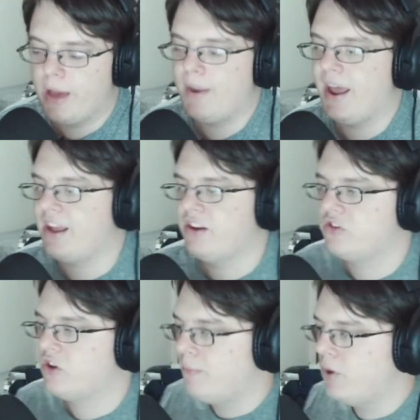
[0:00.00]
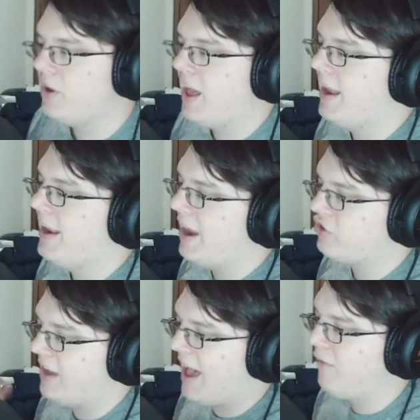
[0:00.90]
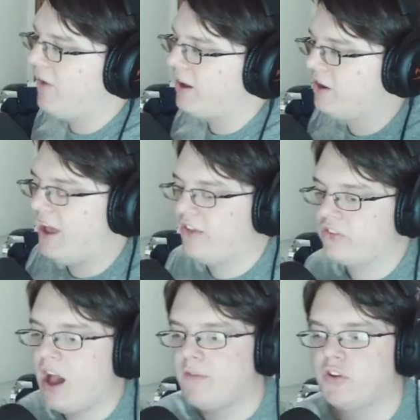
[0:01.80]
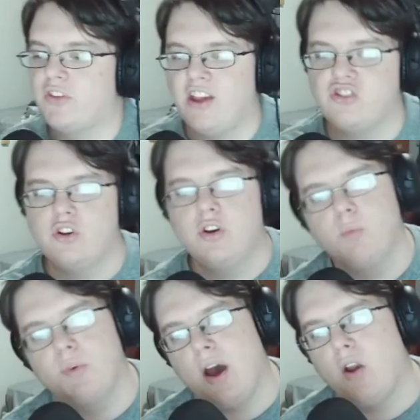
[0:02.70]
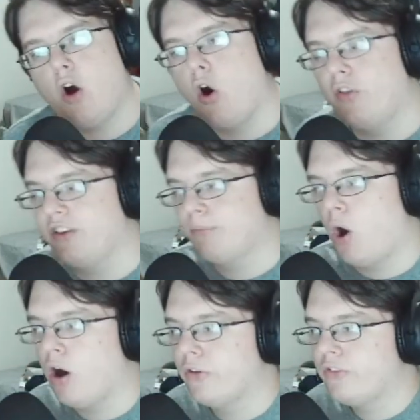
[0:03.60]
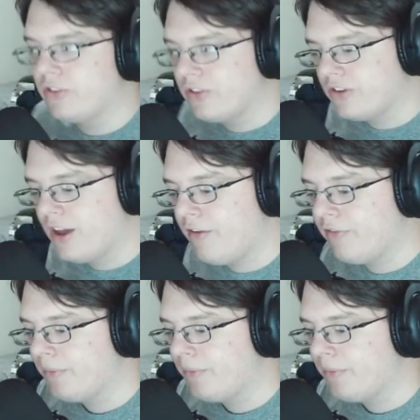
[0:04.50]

and I can communicate and actually have like a nice conversation without all these pauses and stuff.